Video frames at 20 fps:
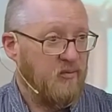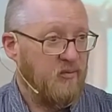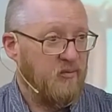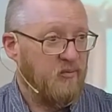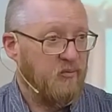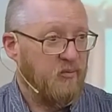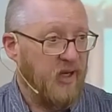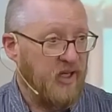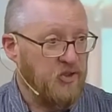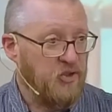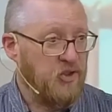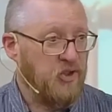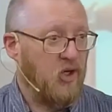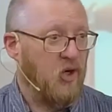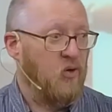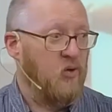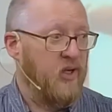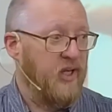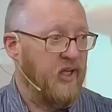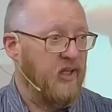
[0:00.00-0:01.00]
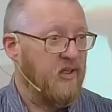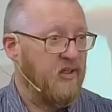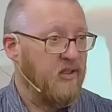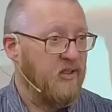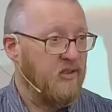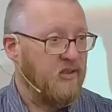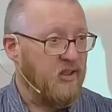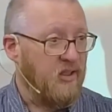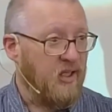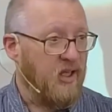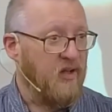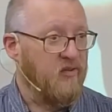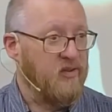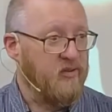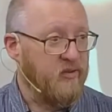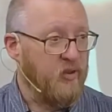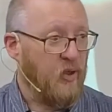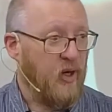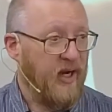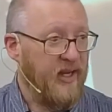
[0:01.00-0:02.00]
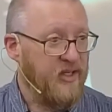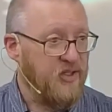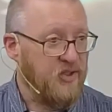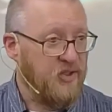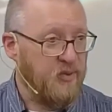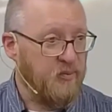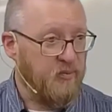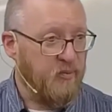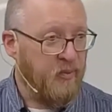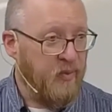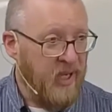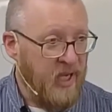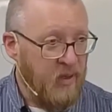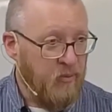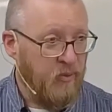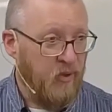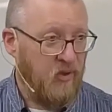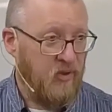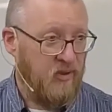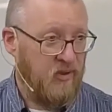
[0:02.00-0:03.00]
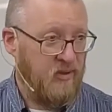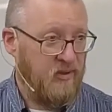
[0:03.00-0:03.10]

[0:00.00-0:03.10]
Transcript: by showing the love of Christ's people.